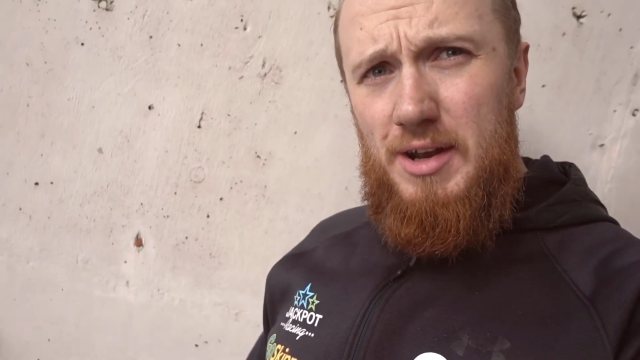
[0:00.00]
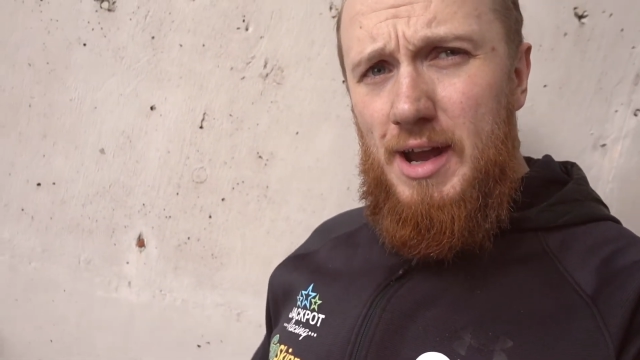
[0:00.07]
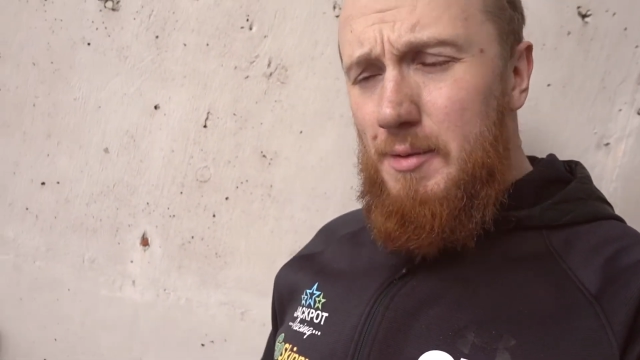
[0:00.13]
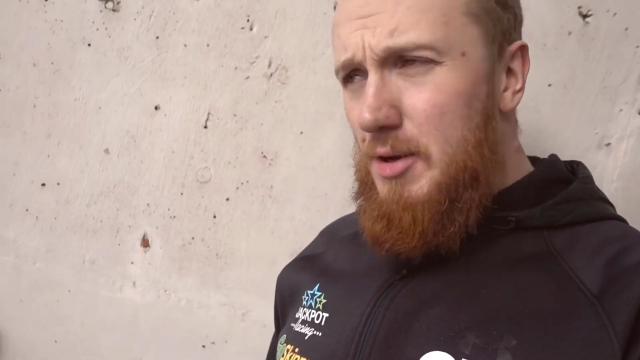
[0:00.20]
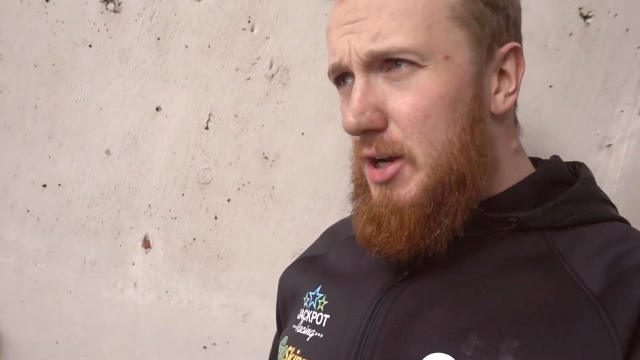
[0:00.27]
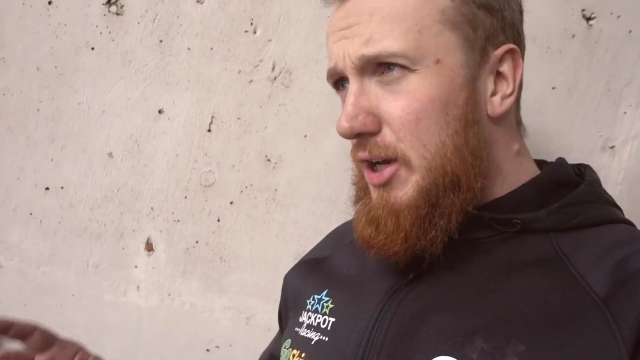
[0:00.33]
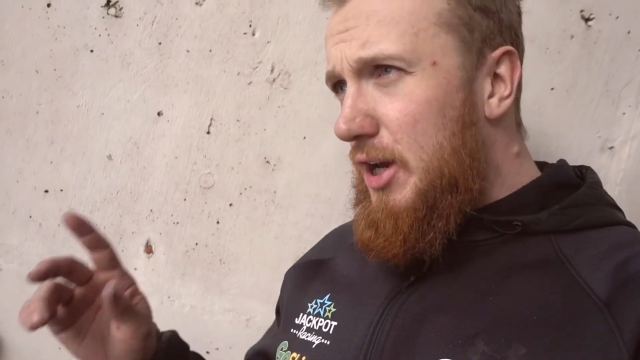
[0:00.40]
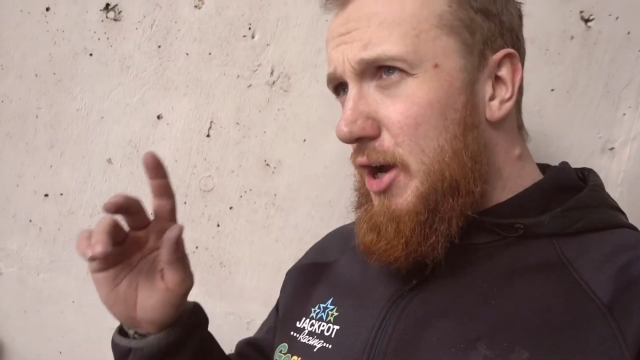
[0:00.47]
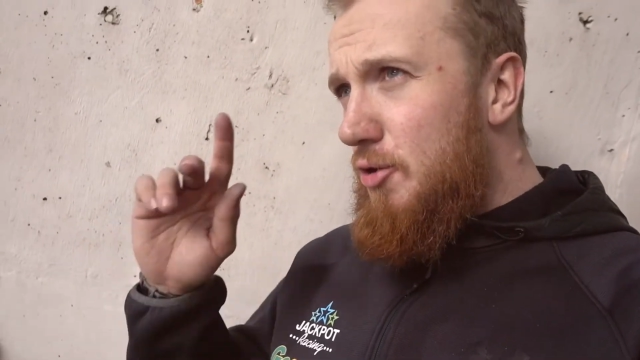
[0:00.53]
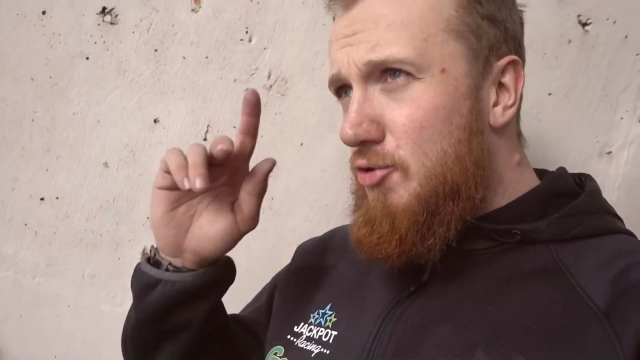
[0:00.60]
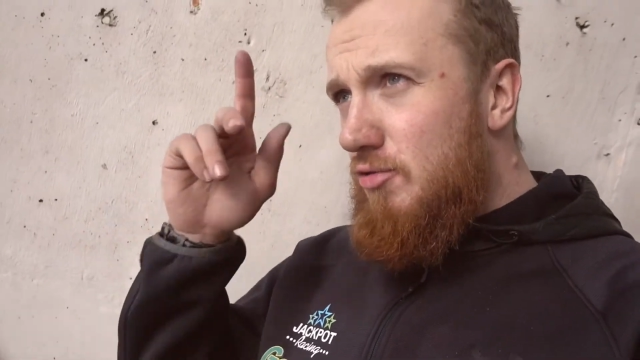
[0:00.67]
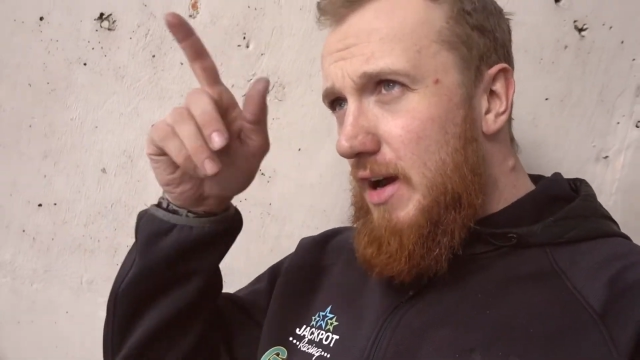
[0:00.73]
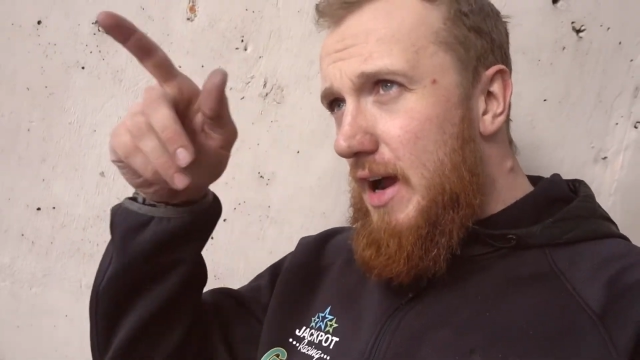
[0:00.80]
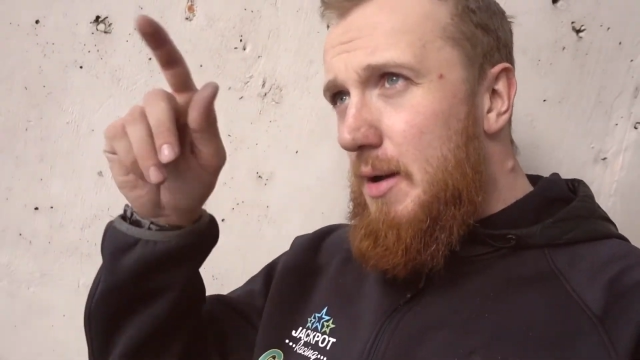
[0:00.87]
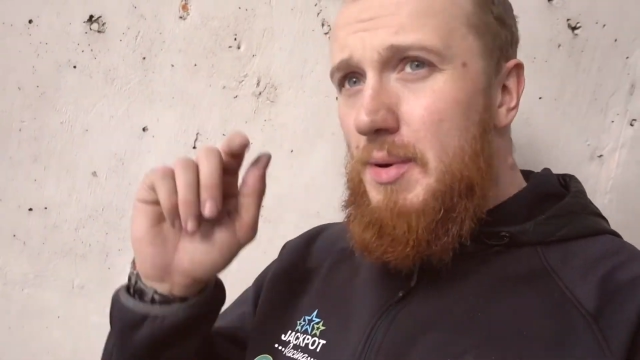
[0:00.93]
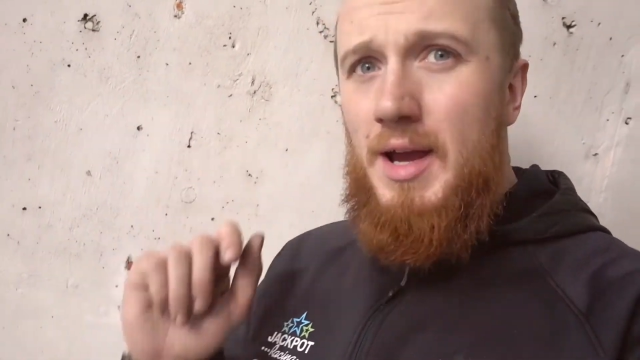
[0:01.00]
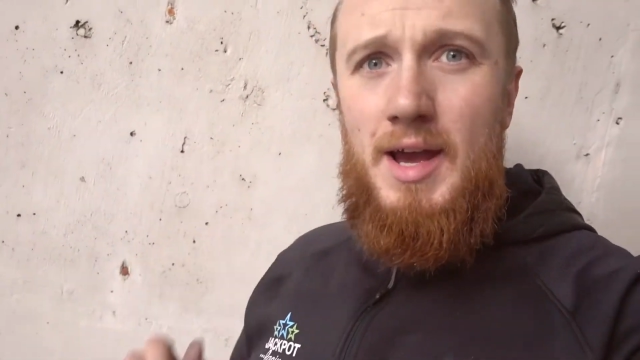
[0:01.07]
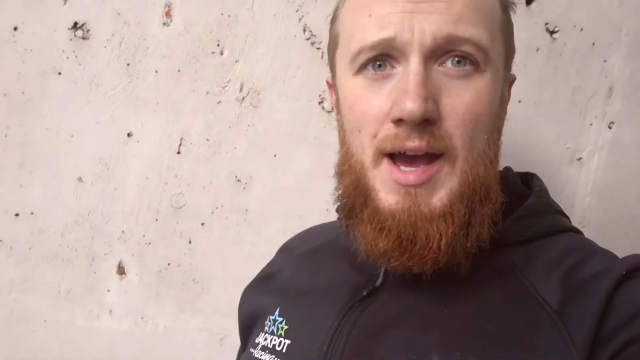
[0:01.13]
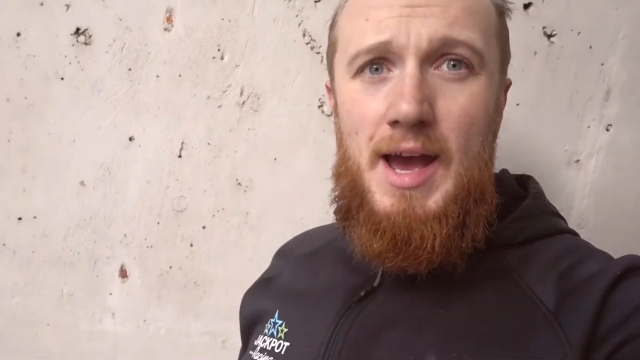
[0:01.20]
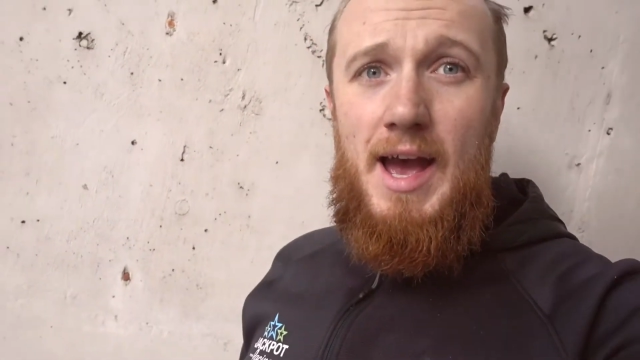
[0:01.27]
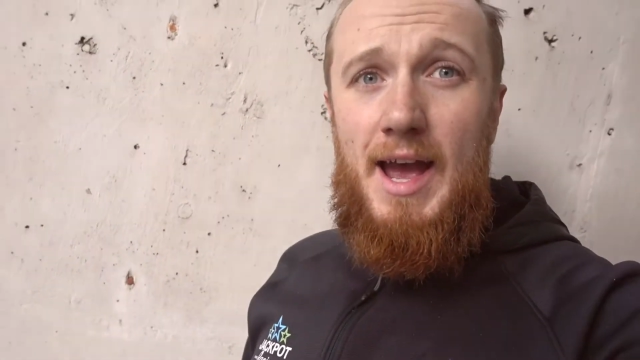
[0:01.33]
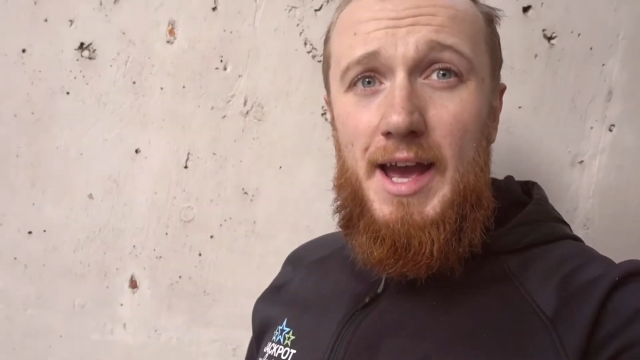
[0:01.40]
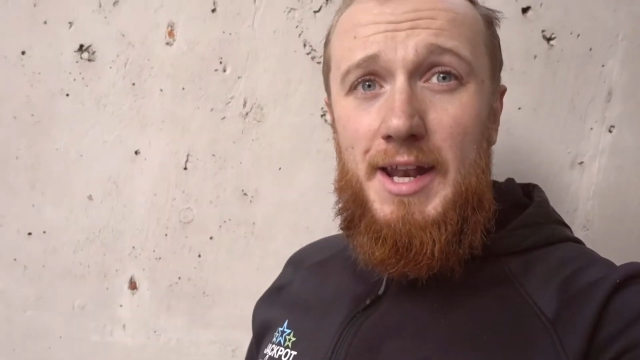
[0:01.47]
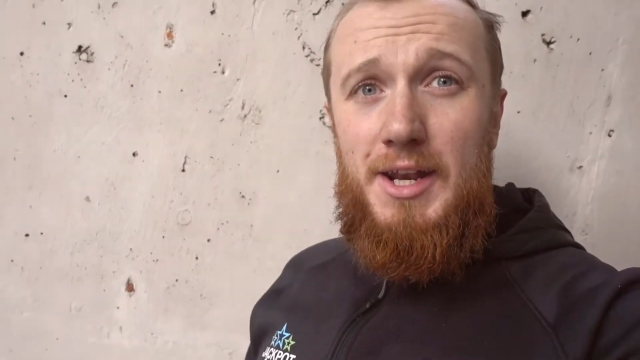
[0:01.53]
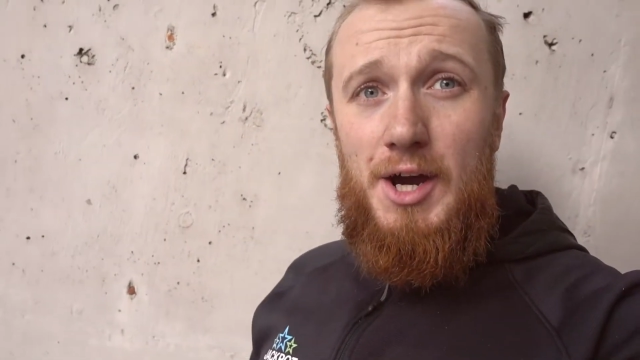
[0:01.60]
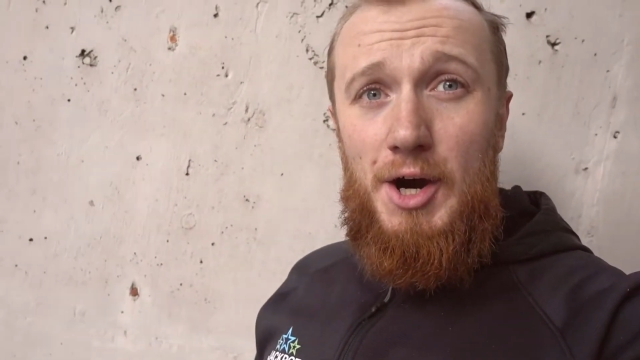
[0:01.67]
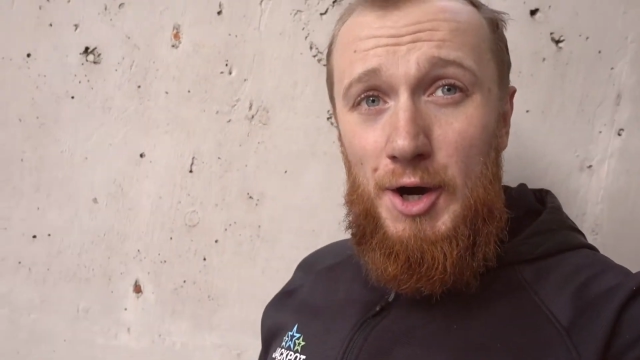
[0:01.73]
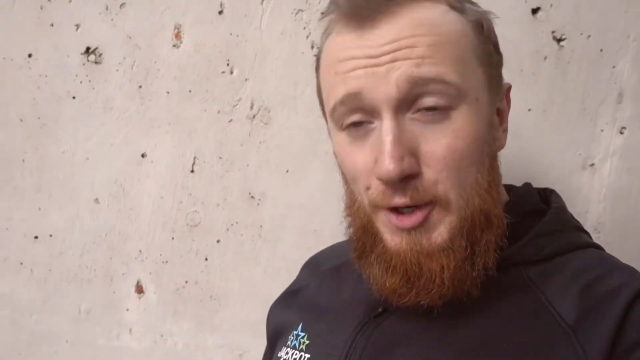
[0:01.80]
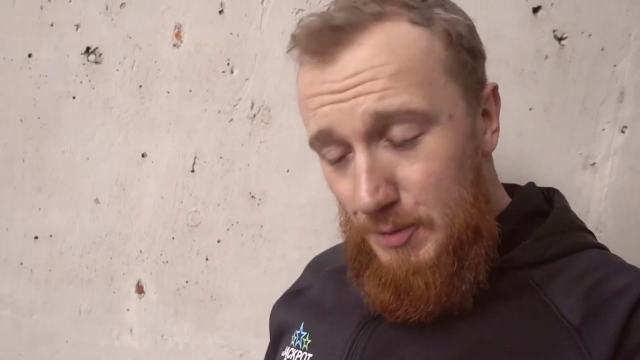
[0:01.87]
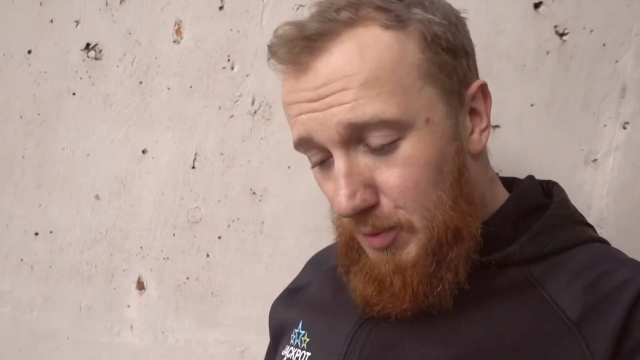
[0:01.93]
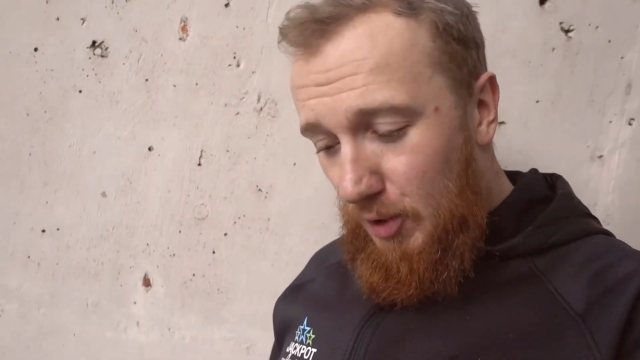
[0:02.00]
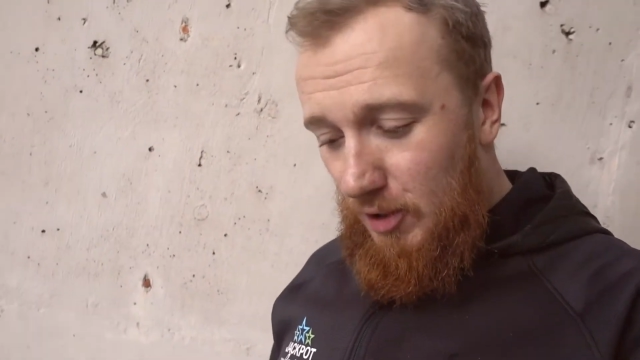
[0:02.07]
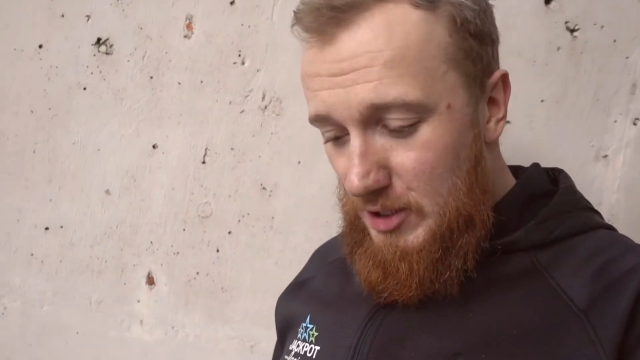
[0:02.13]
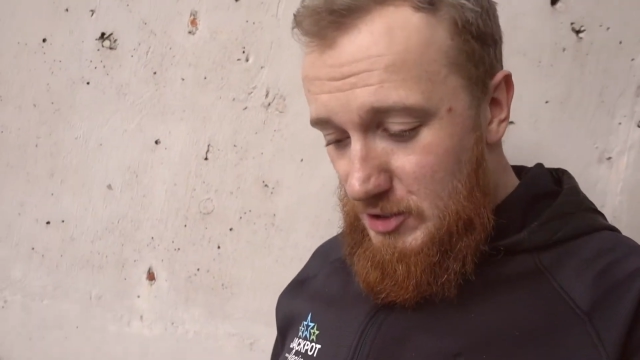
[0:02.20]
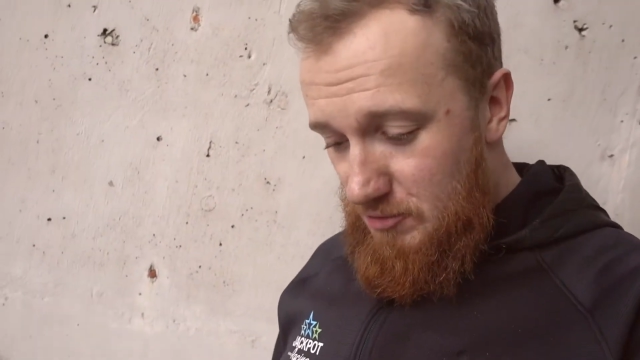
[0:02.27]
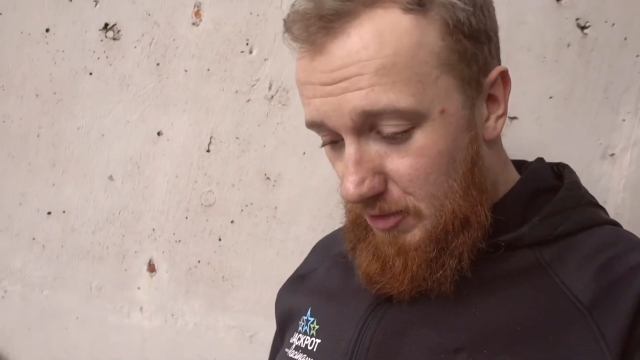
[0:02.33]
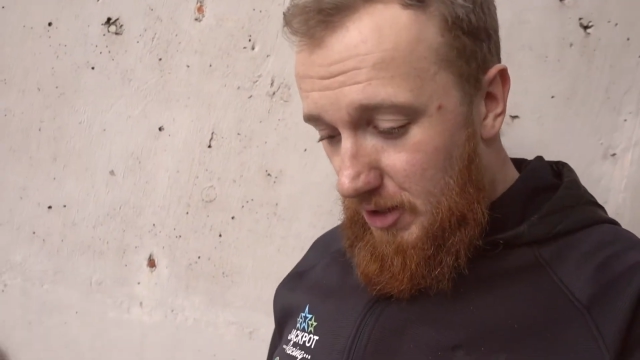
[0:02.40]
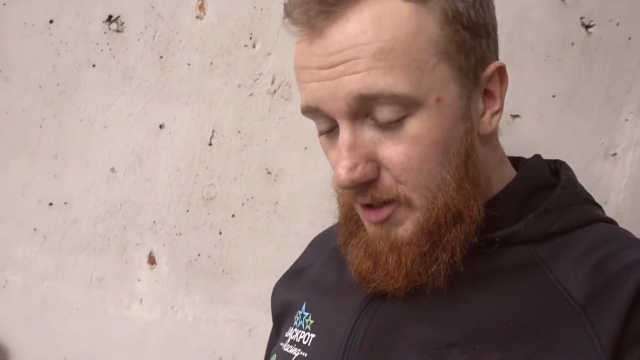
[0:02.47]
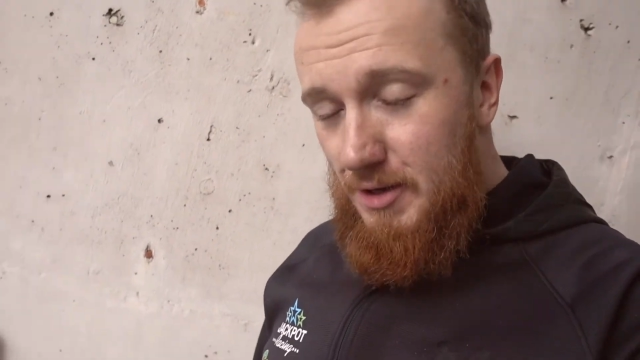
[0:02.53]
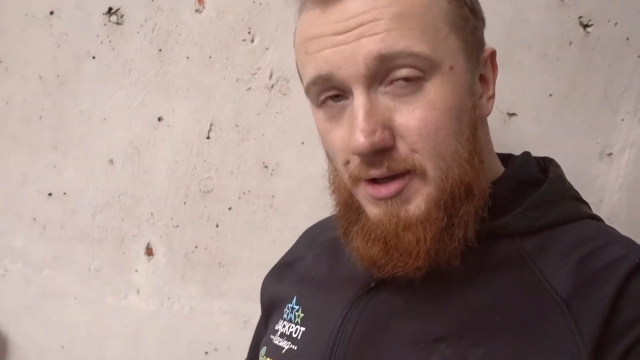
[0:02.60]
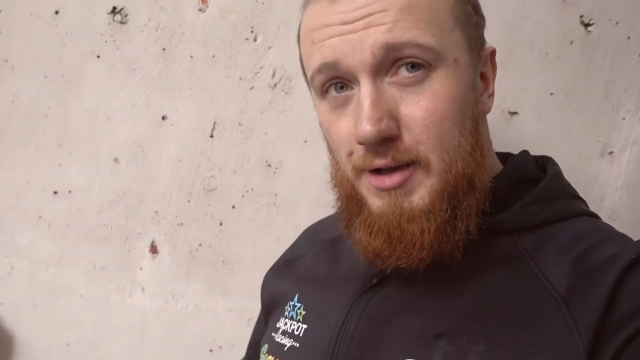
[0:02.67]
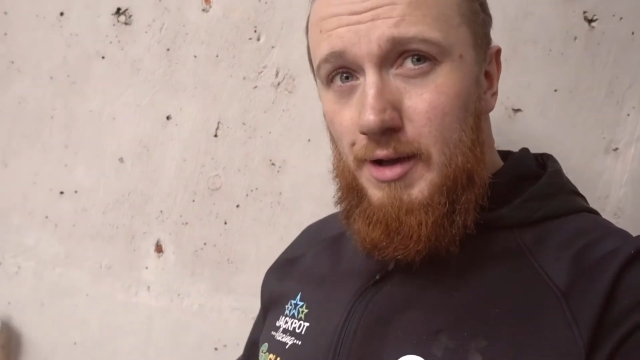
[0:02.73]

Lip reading: I'm going to go grab an unpolished runner,